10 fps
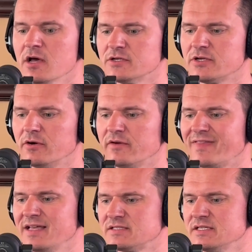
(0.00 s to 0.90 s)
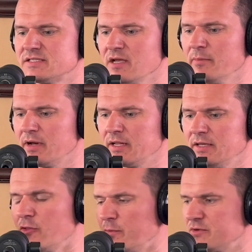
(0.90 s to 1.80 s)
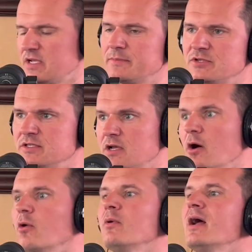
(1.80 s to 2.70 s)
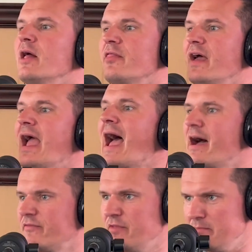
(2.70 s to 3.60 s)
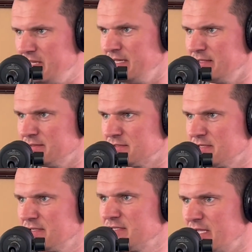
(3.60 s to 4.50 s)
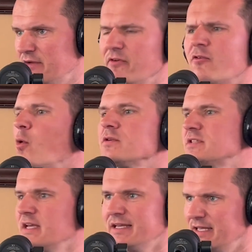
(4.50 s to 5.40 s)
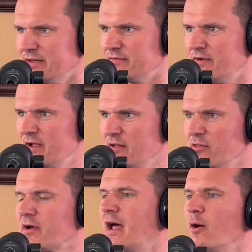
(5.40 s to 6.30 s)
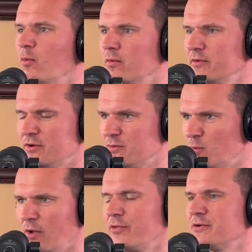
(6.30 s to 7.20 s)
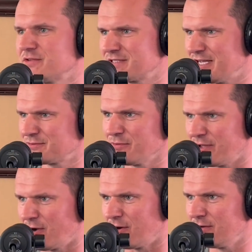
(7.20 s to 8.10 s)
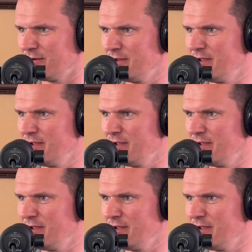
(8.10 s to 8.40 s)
So if they see somebody, their perception is, oh, they have the means to give. Of course they give. Look at how, wealthy or successful they are.